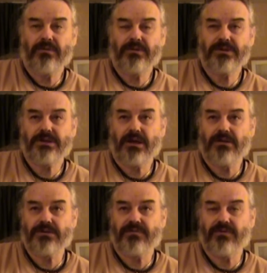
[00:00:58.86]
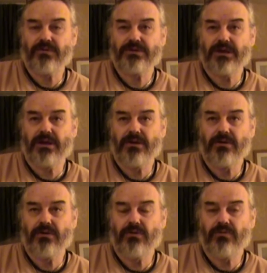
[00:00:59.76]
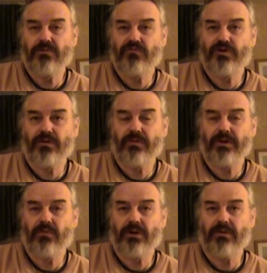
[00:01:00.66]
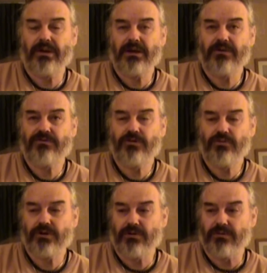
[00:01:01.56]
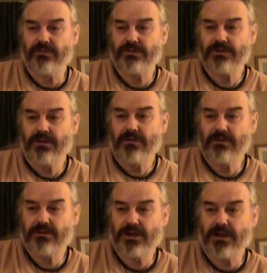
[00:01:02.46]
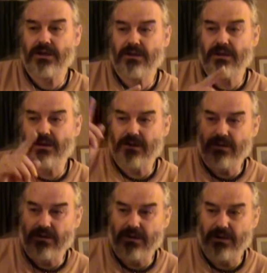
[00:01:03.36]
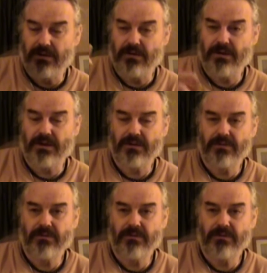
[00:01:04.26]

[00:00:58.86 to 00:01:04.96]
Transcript: styles of throat singing, you generally will only get two tones, the tonic and an